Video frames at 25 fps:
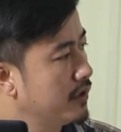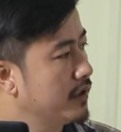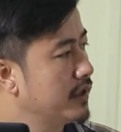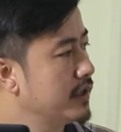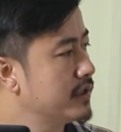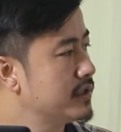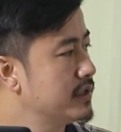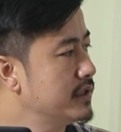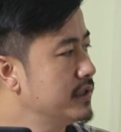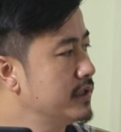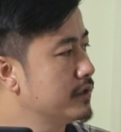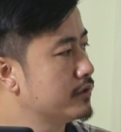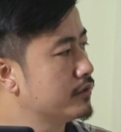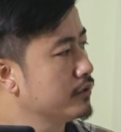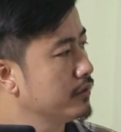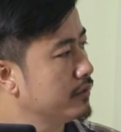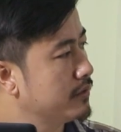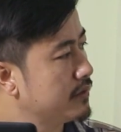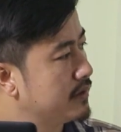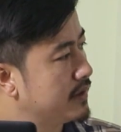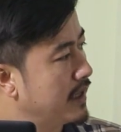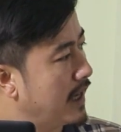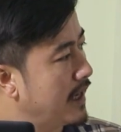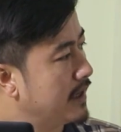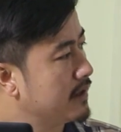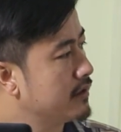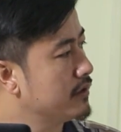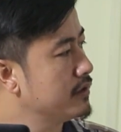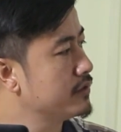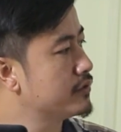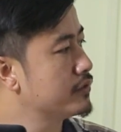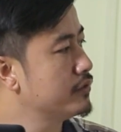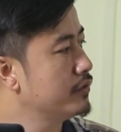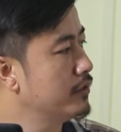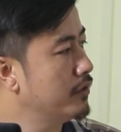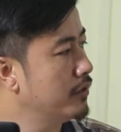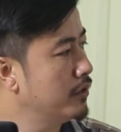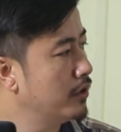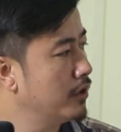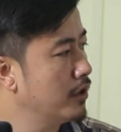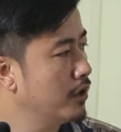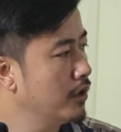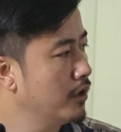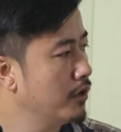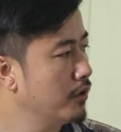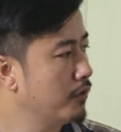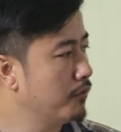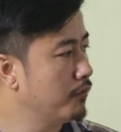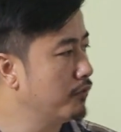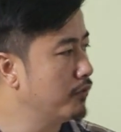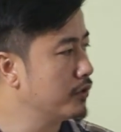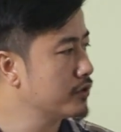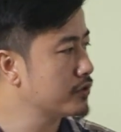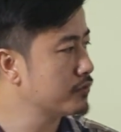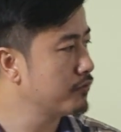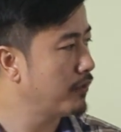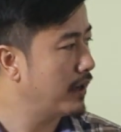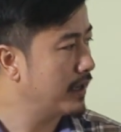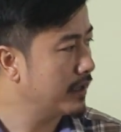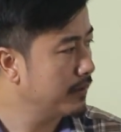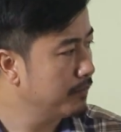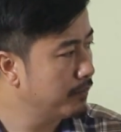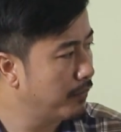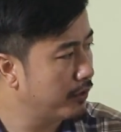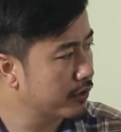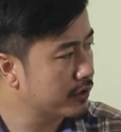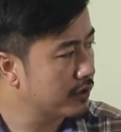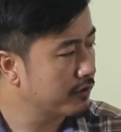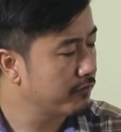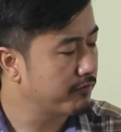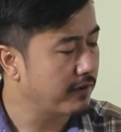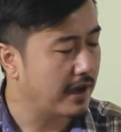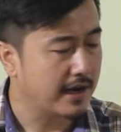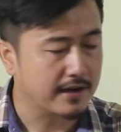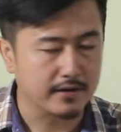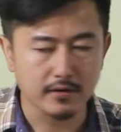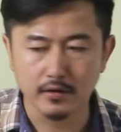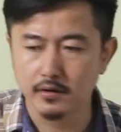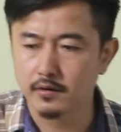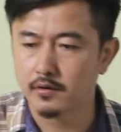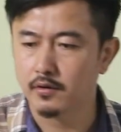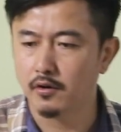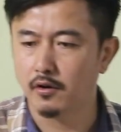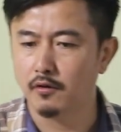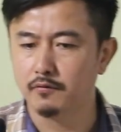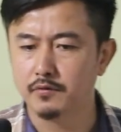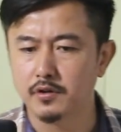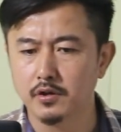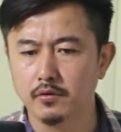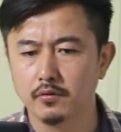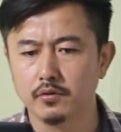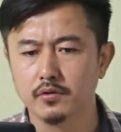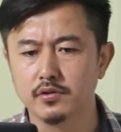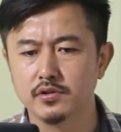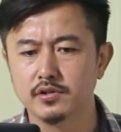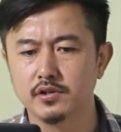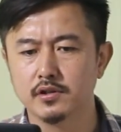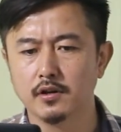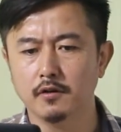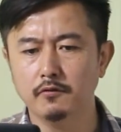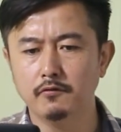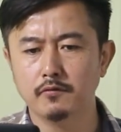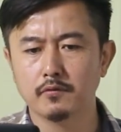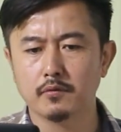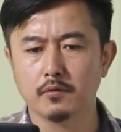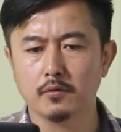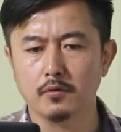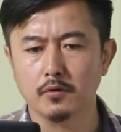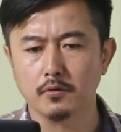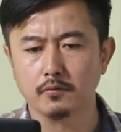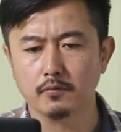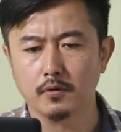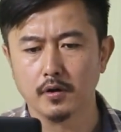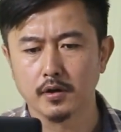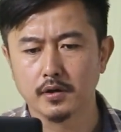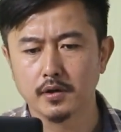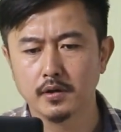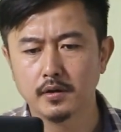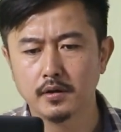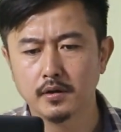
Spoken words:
isn't it? So that also was one important factor of the origin of Cold War.